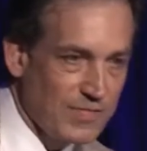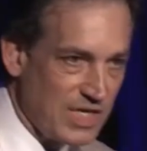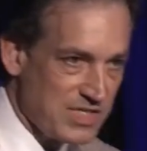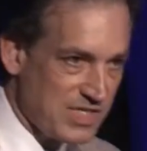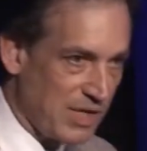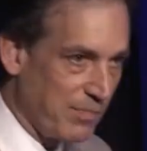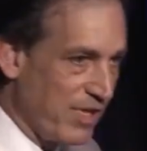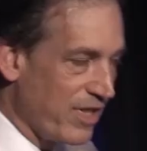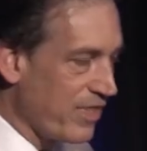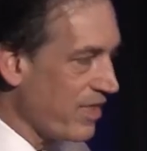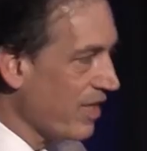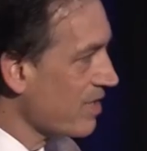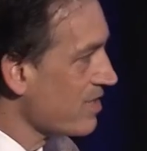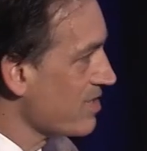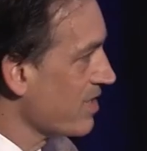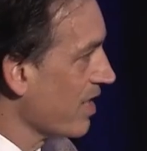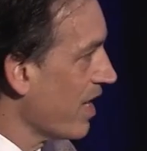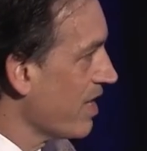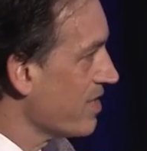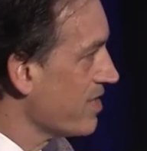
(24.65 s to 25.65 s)
some of the
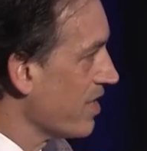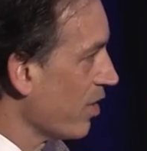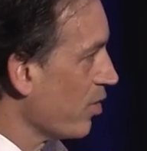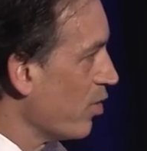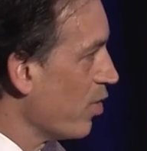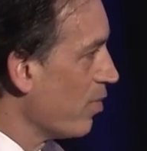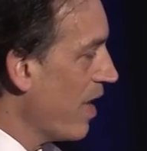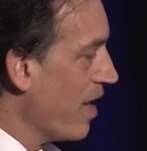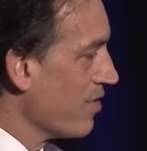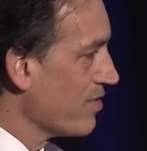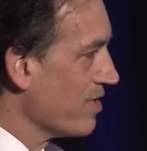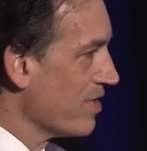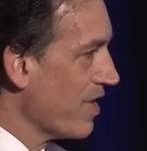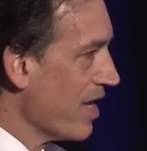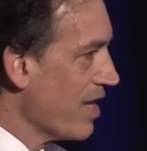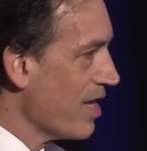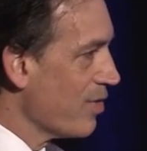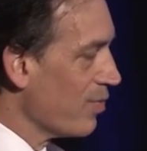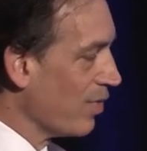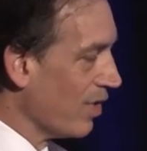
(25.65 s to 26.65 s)
things that I tell you about
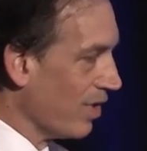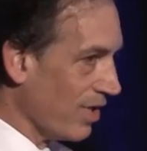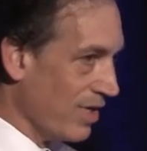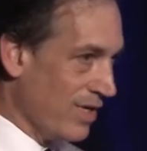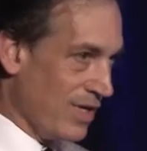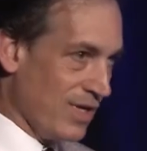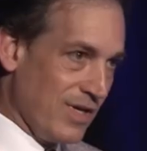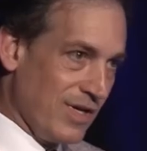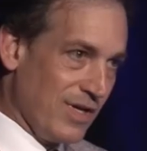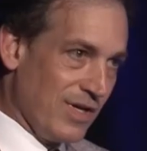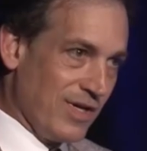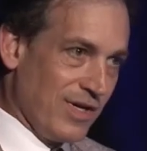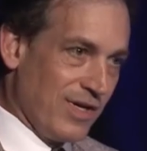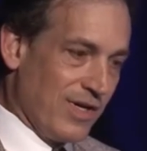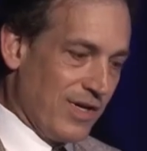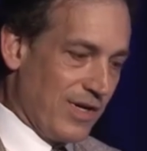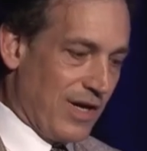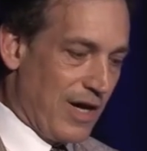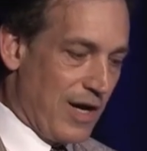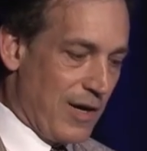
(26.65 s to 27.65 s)
today will
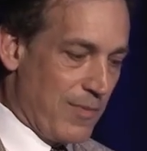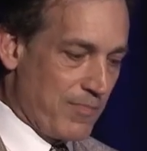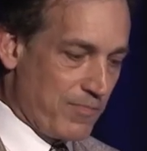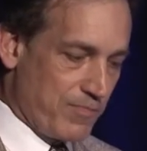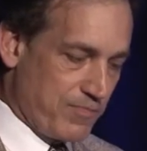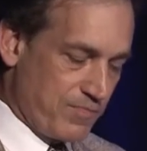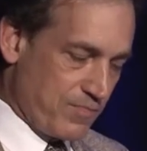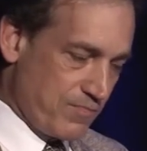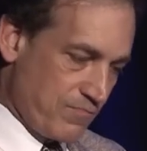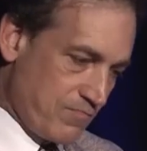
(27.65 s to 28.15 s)
um,